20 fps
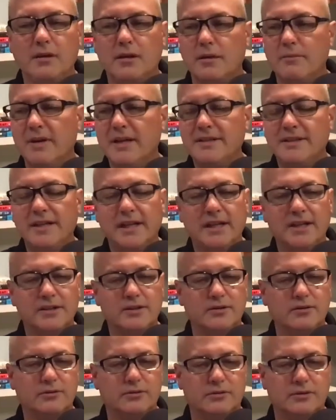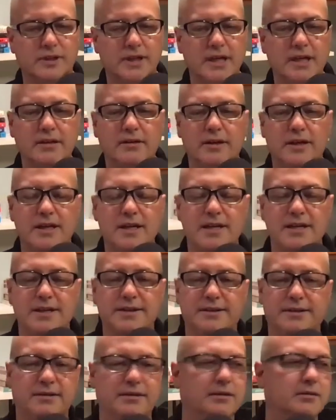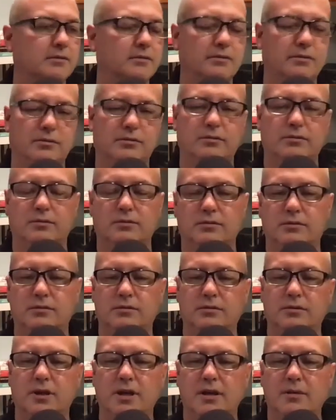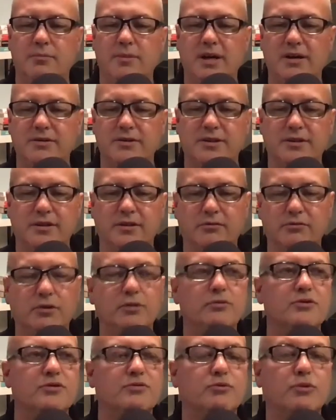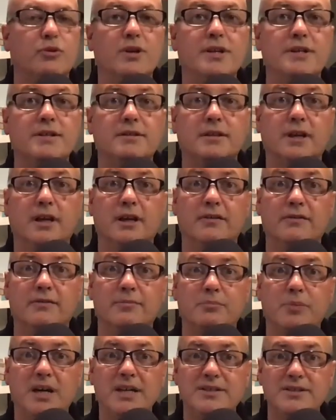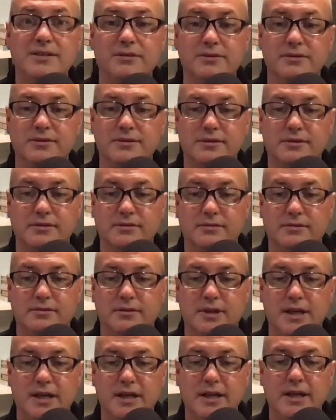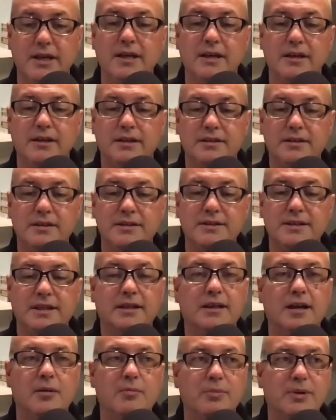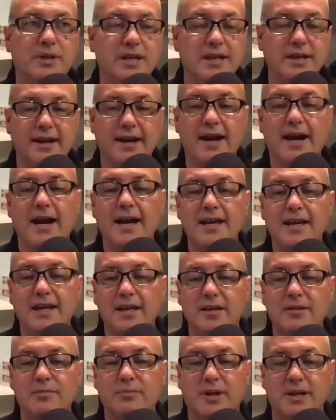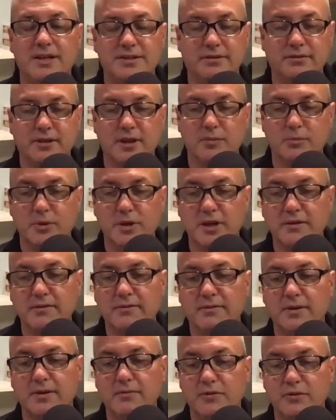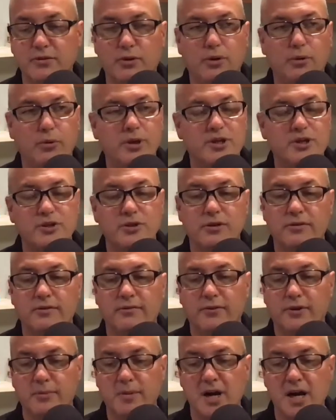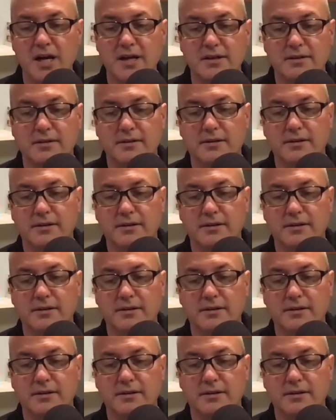My second story is about the Rolls Royce of puzzles. This is a company, a high-end puzzle company from Norwich, Vermont,